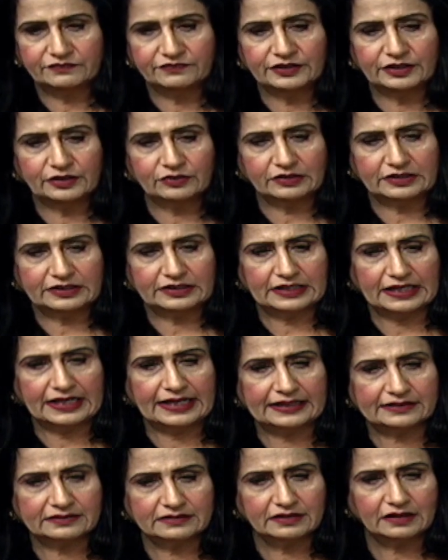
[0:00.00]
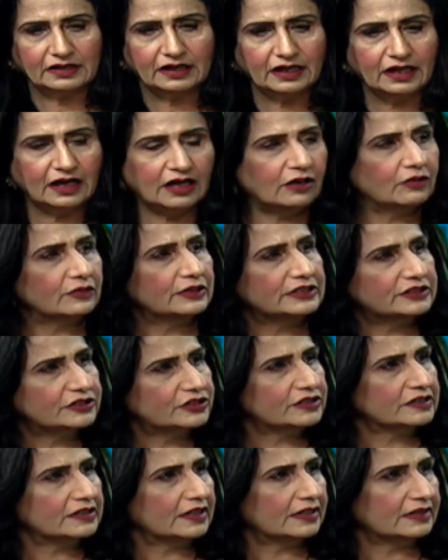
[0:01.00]
If we look at how
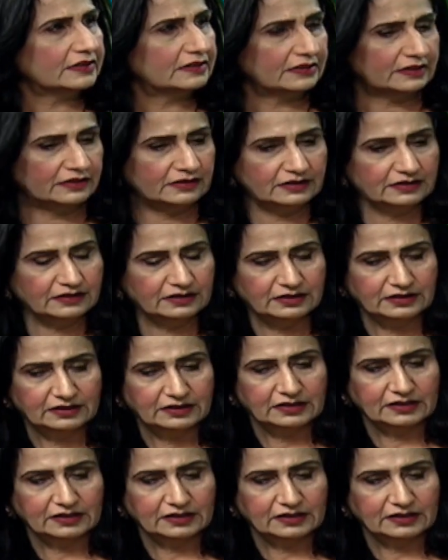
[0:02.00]
it started,